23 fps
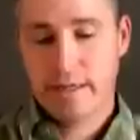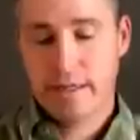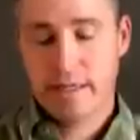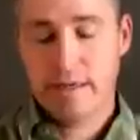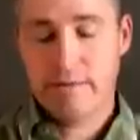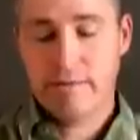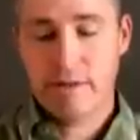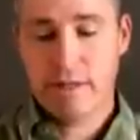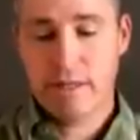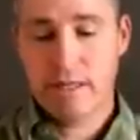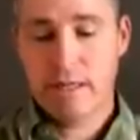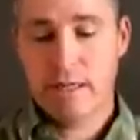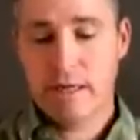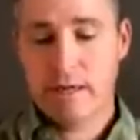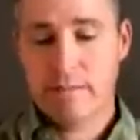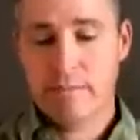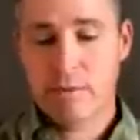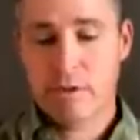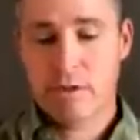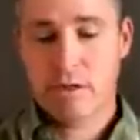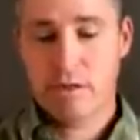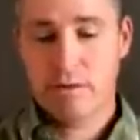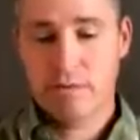given the
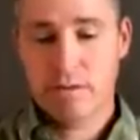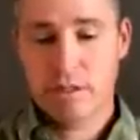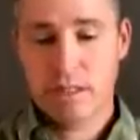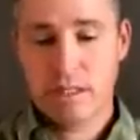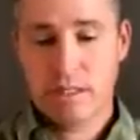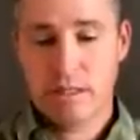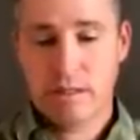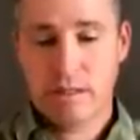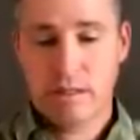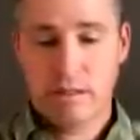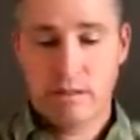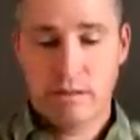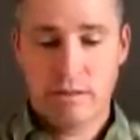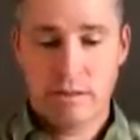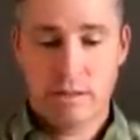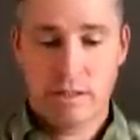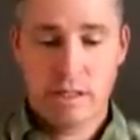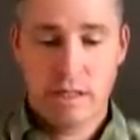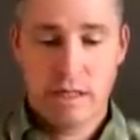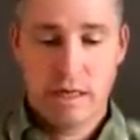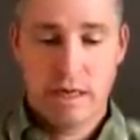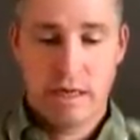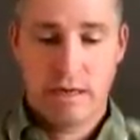number of cinder
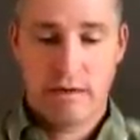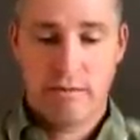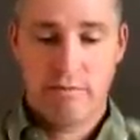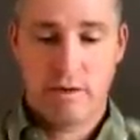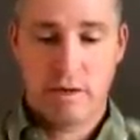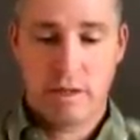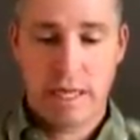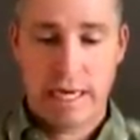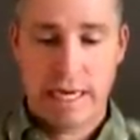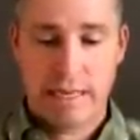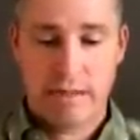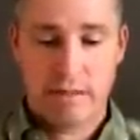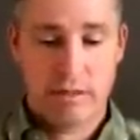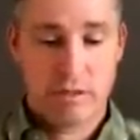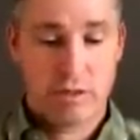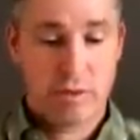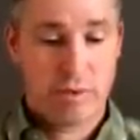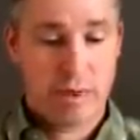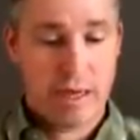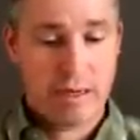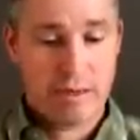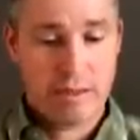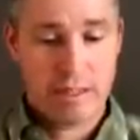cones and volcanoes
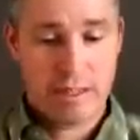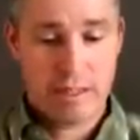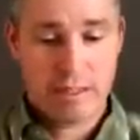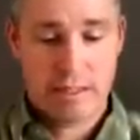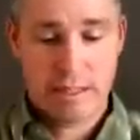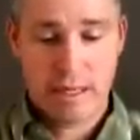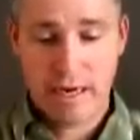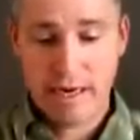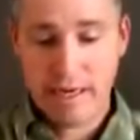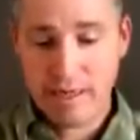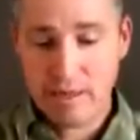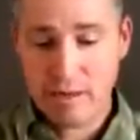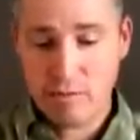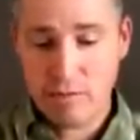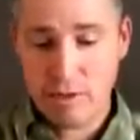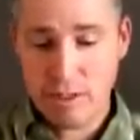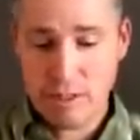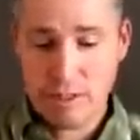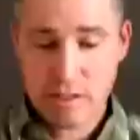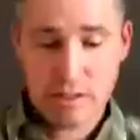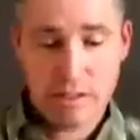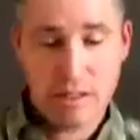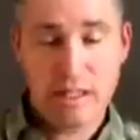throughout the entire
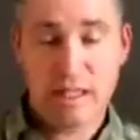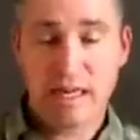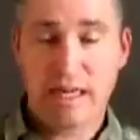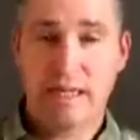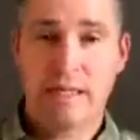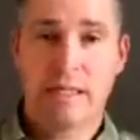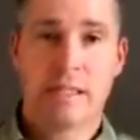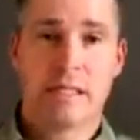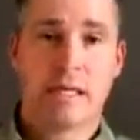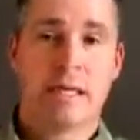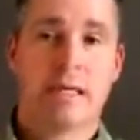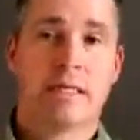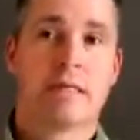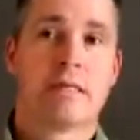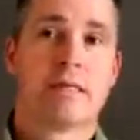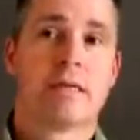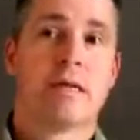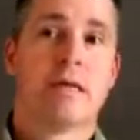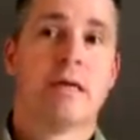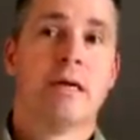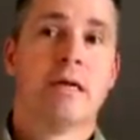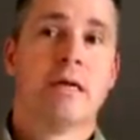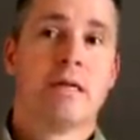western United States,
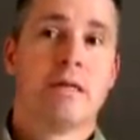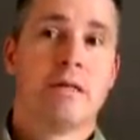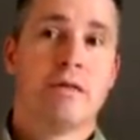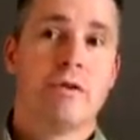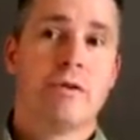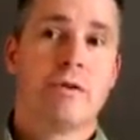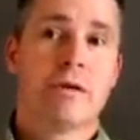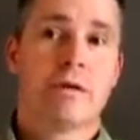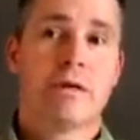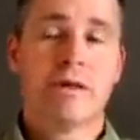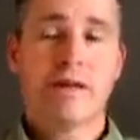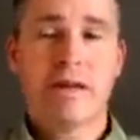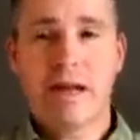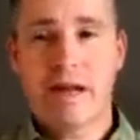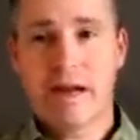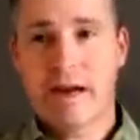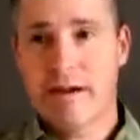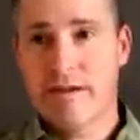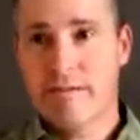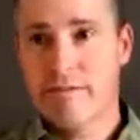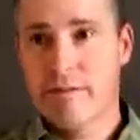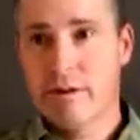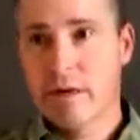you could
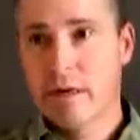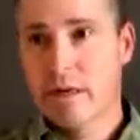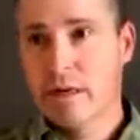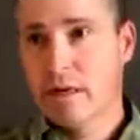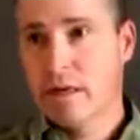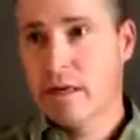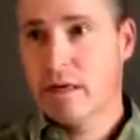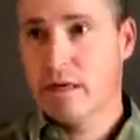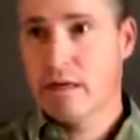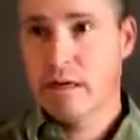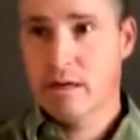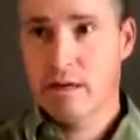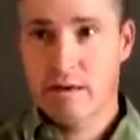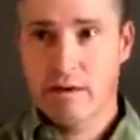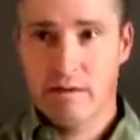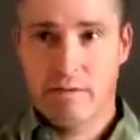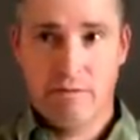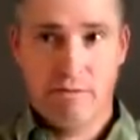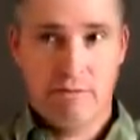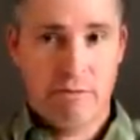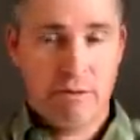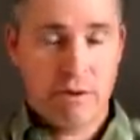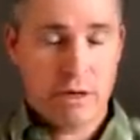have
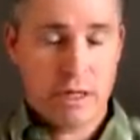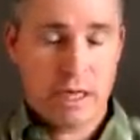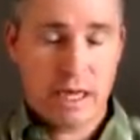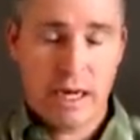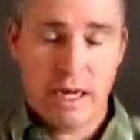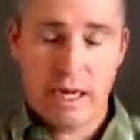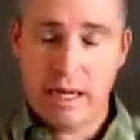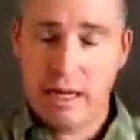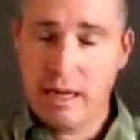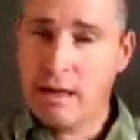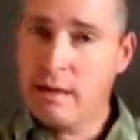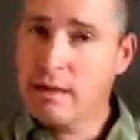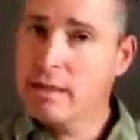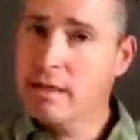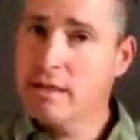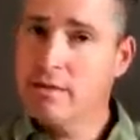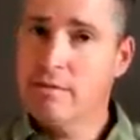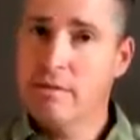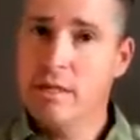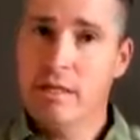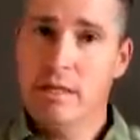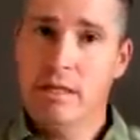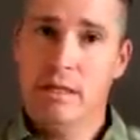volcanic
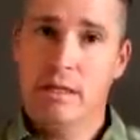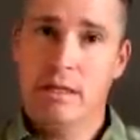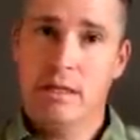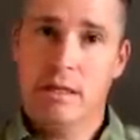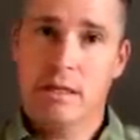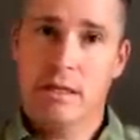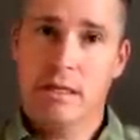activity